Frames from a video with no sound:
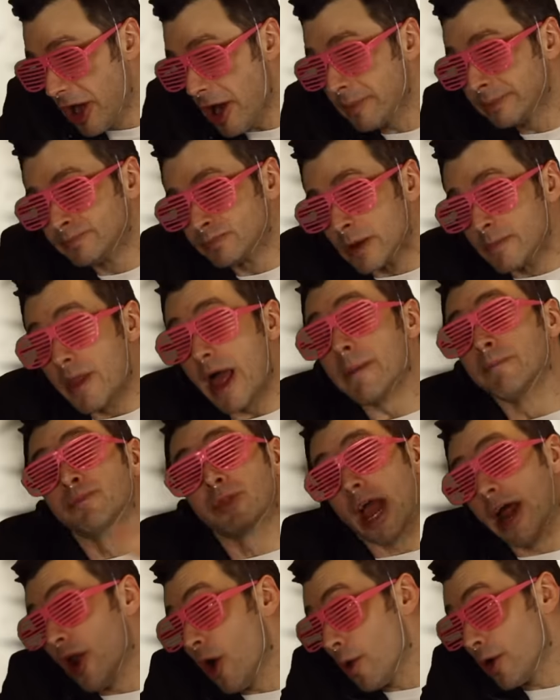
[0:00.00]
You know? Now,
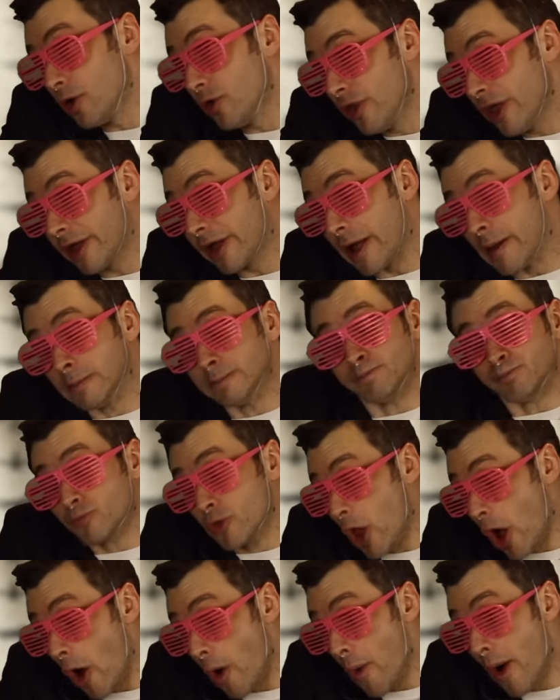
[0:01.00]
I know what you're thinking.
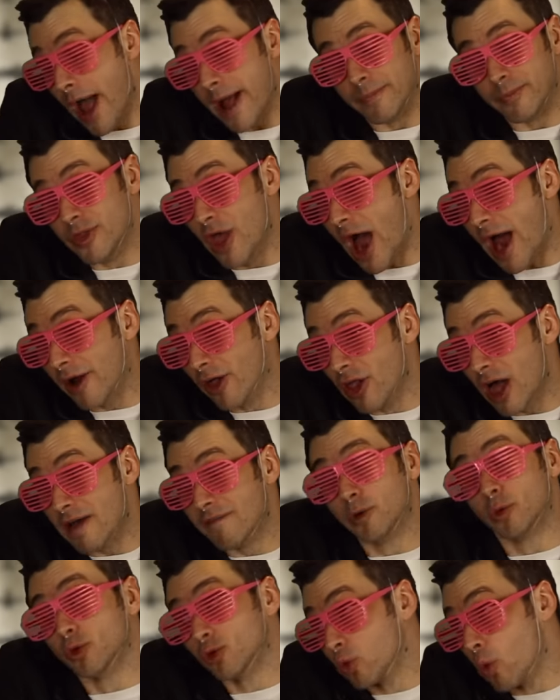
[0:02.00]
No way,
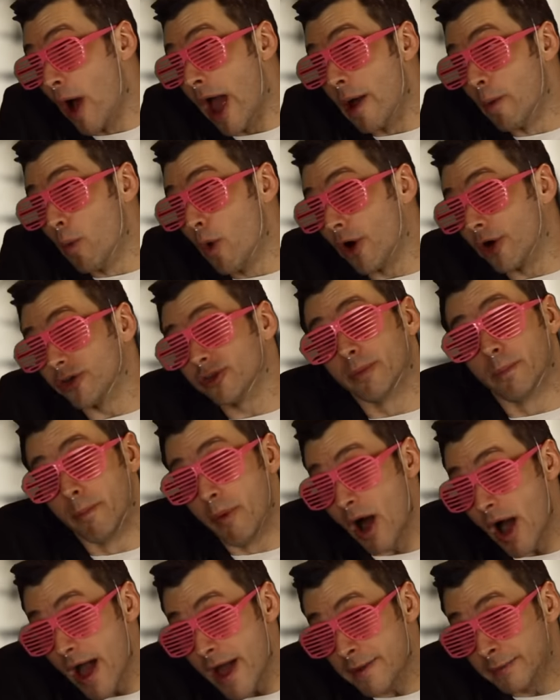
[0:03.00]
9/11 was way worse,
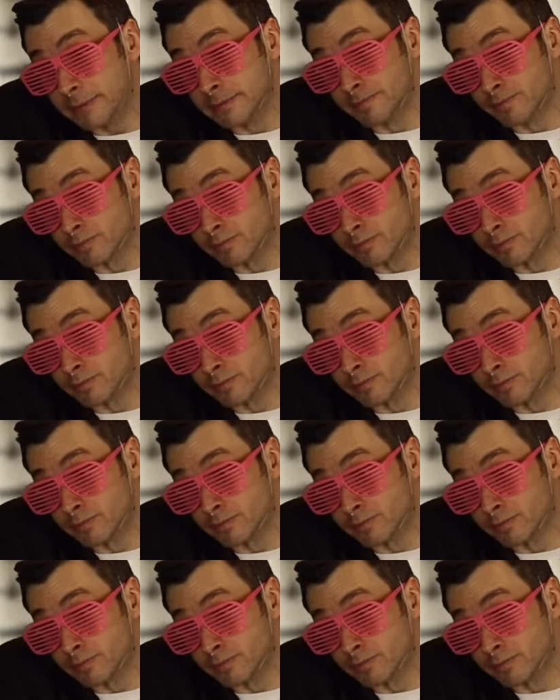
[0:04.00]
but...